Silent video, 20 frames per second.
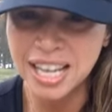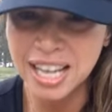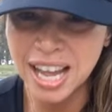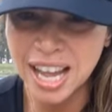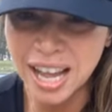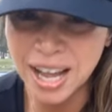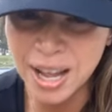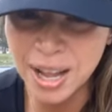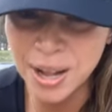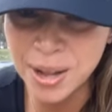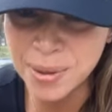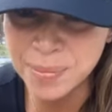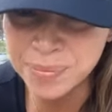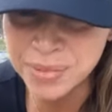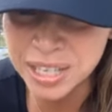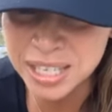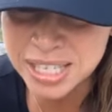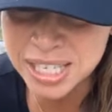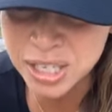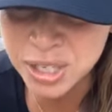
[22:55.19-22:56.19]

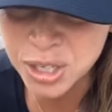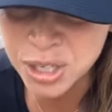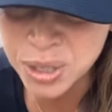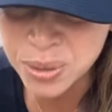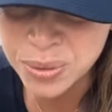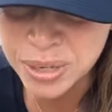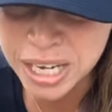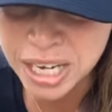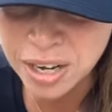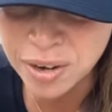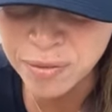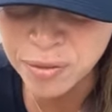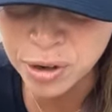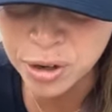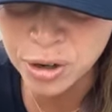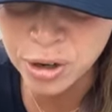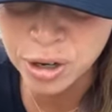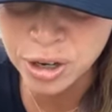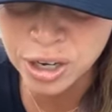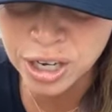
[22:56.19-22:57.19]
It says Uni
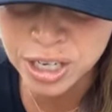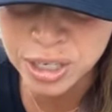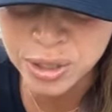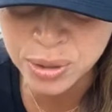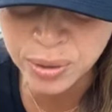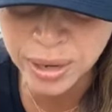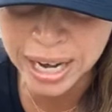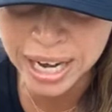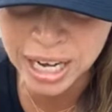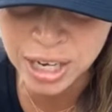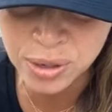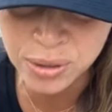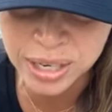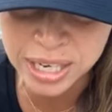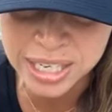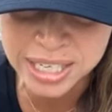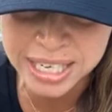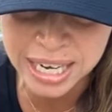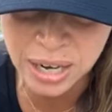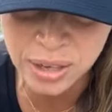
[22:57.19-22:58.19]
Converter is great and you
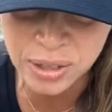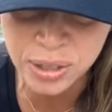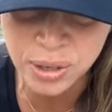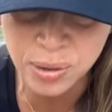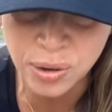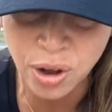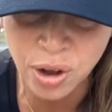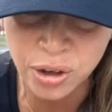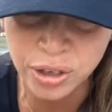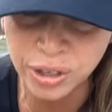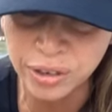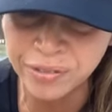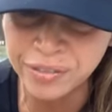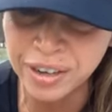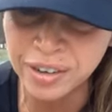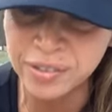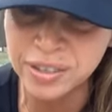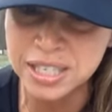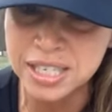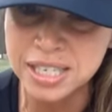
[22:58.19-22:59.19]
can download all your
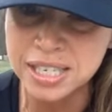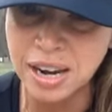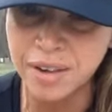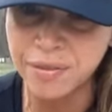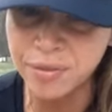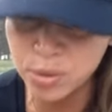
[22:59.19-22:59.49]
favorite stuff.